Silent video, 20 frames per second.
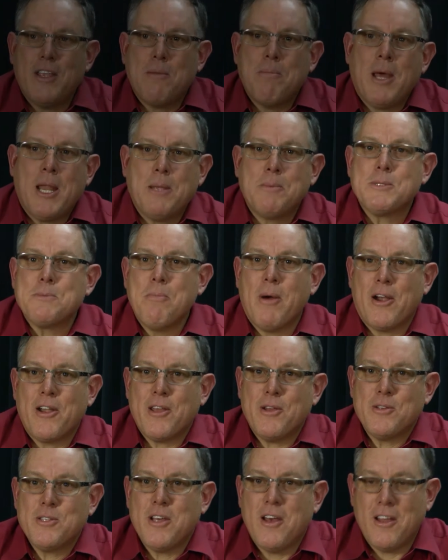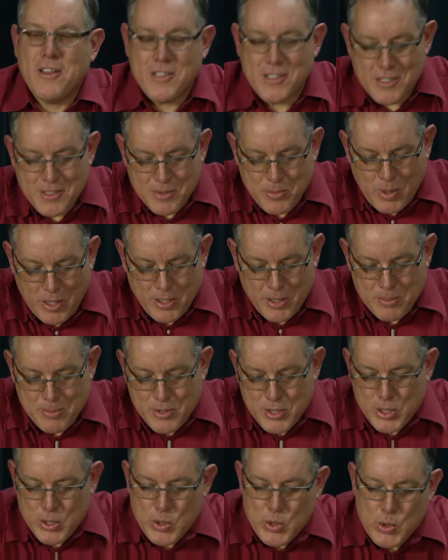My name is Marty Otañez. Welcome
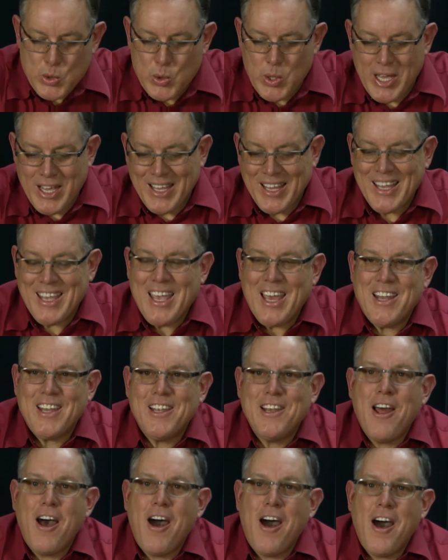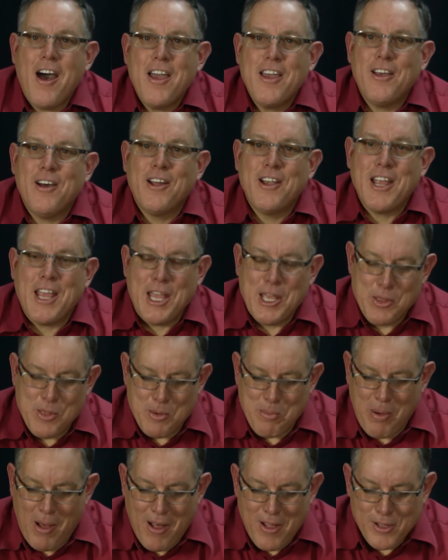to Getting High on
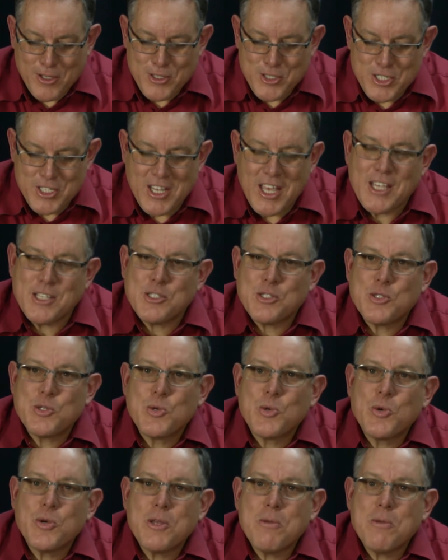Anthropology, a story